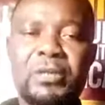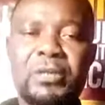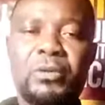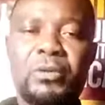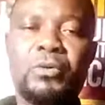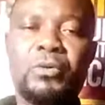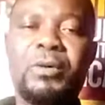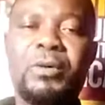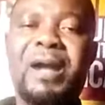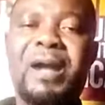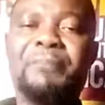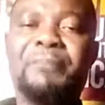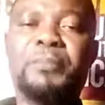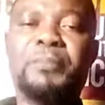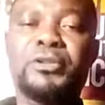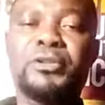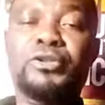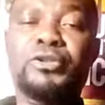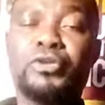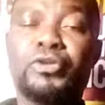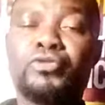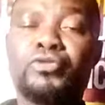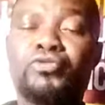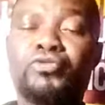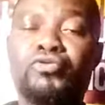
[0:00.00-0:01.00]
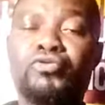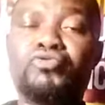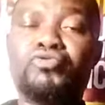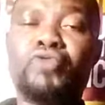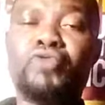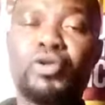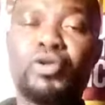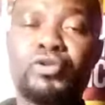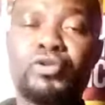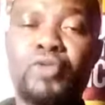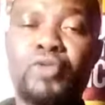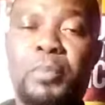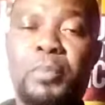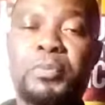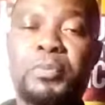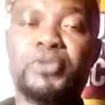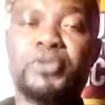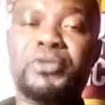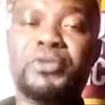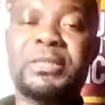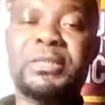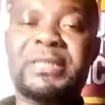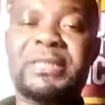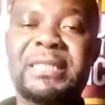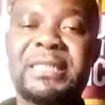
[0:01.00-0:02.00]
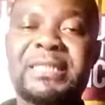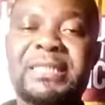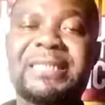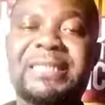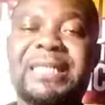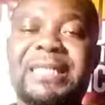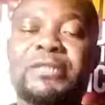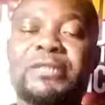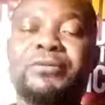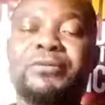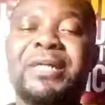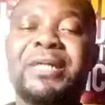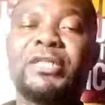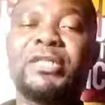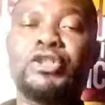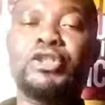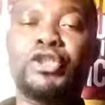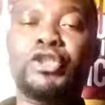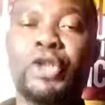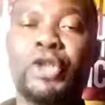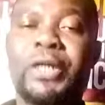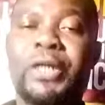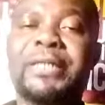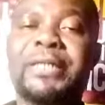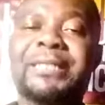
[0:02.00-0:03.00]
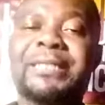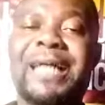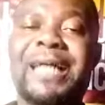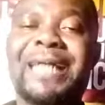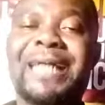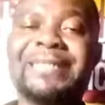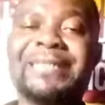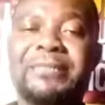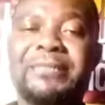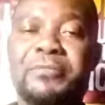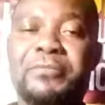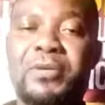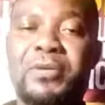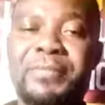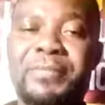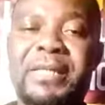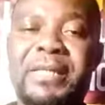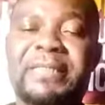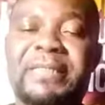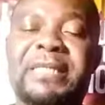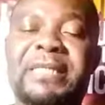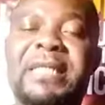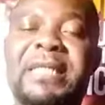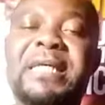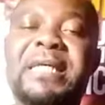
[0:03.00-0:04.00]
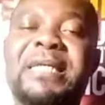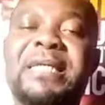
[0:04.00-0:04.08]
who have pointed you to golden opportunities that you are enjoying at the moment,